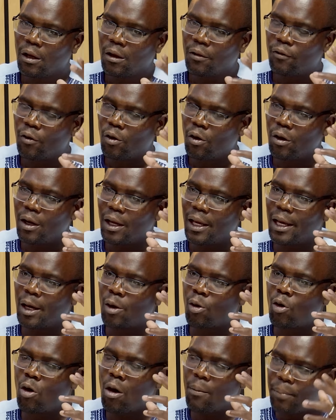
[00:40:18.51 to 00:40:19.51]
for a
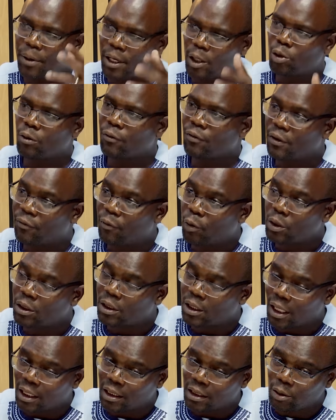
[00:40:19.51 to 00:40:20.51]
component of the vote
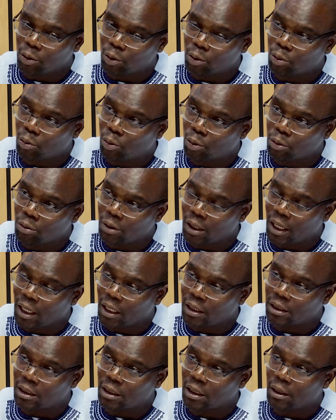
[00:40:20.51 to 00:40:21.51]
that used to go to the
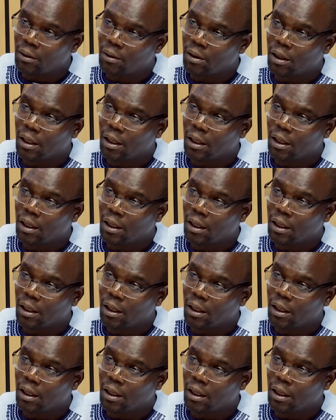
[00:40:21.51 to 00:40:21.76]
ANC.